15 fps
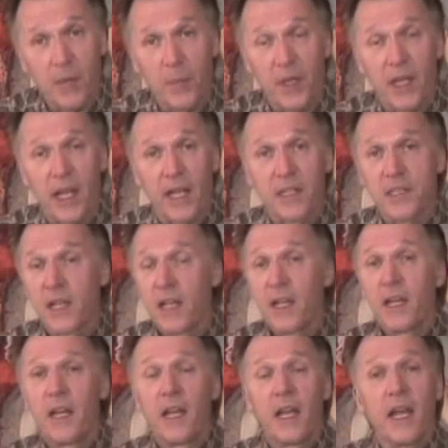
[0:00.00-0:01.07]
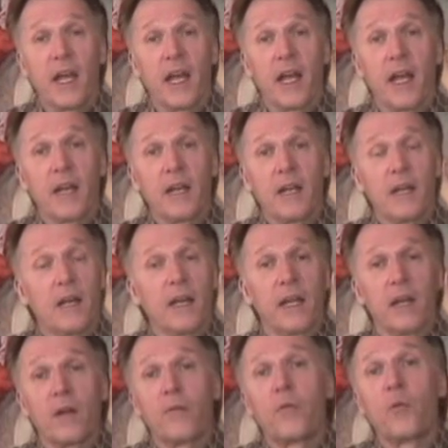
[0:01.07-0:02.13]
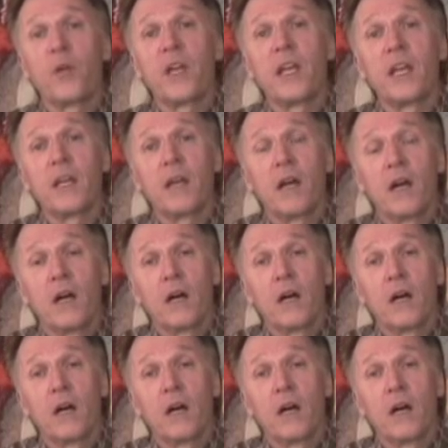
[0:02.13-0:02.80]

up against and and if we